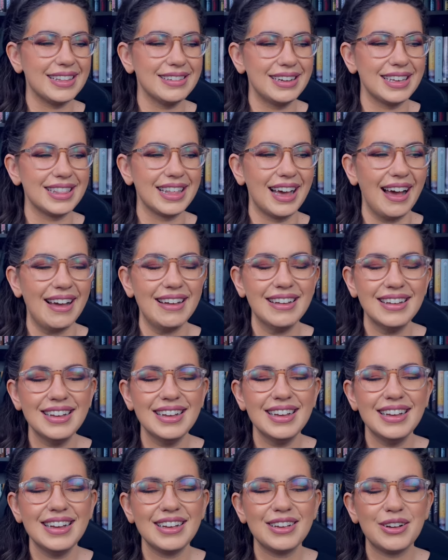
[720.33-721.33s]
like that,
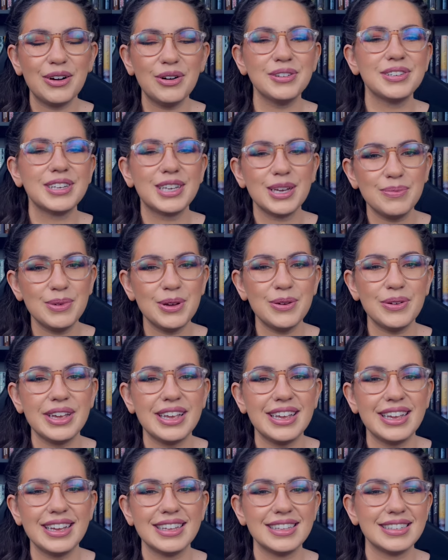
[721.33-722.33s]
Golden
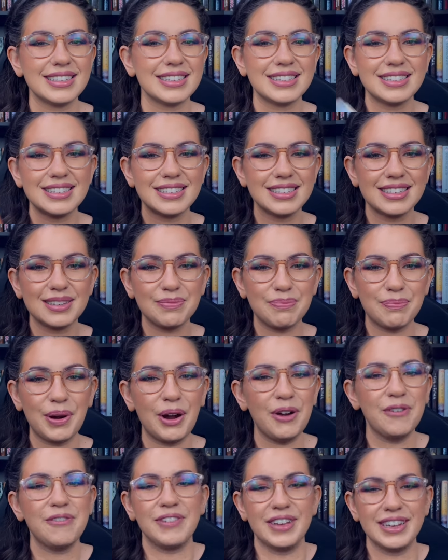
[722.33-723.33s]
Kamuy is
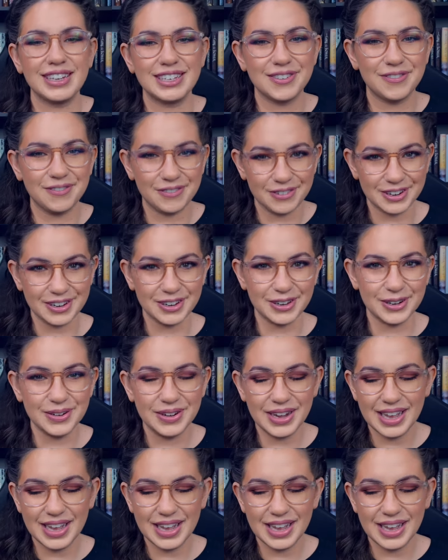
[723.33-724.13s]
perfect for you.